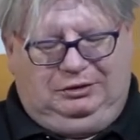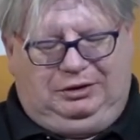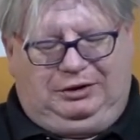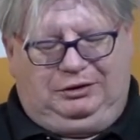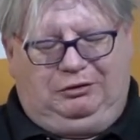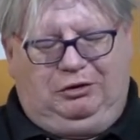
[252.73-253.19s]

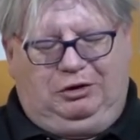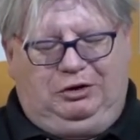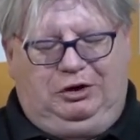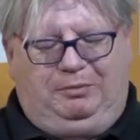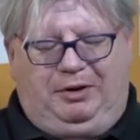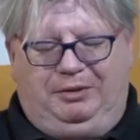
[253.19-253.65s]
And you've got a
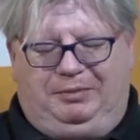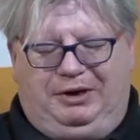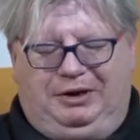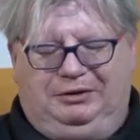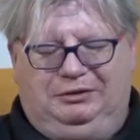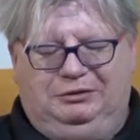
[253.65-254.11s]
loop up
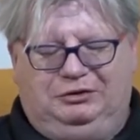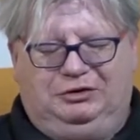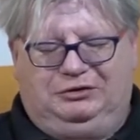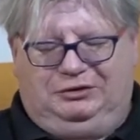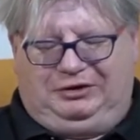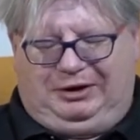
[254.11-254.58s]
here
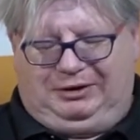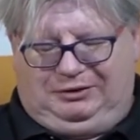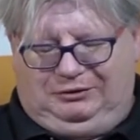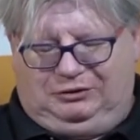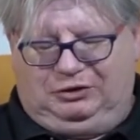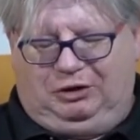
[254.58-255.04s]
just to
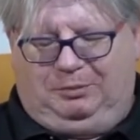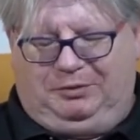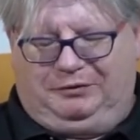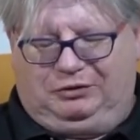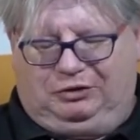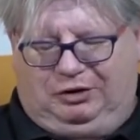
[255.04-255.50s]
take the top
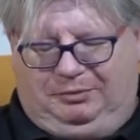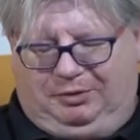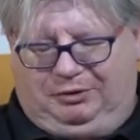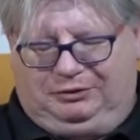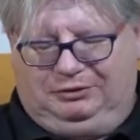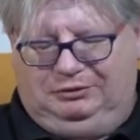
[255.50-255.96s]
of the
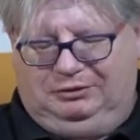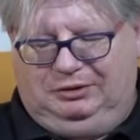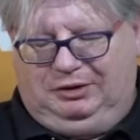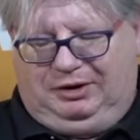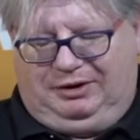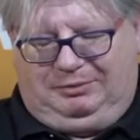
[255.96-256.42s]
tripod,
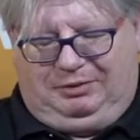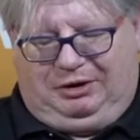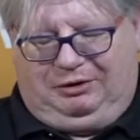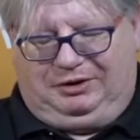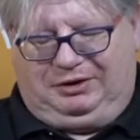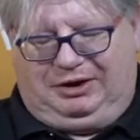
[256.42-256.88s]
and then
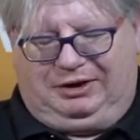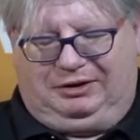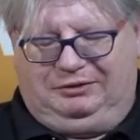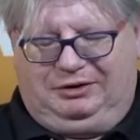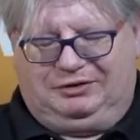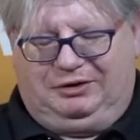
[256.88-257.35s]
behind
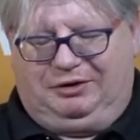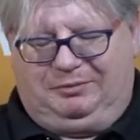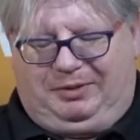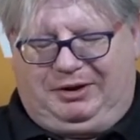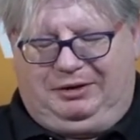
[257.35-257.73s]
that there's another